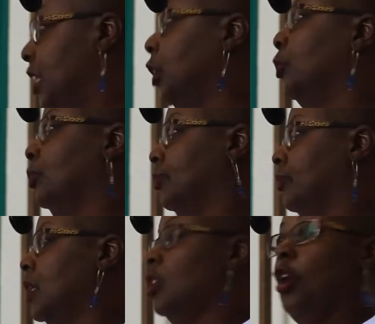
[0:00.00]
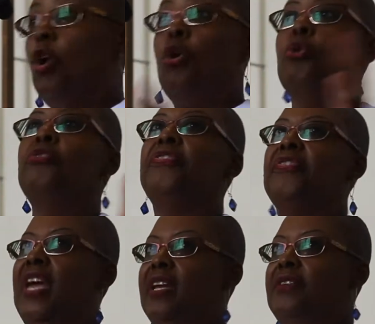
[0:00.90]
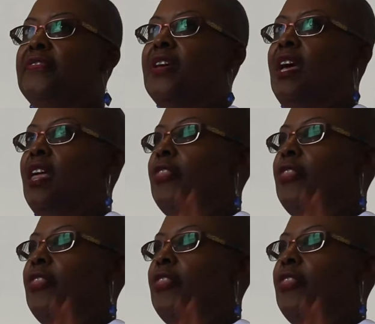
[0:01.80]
you. The whole faith, the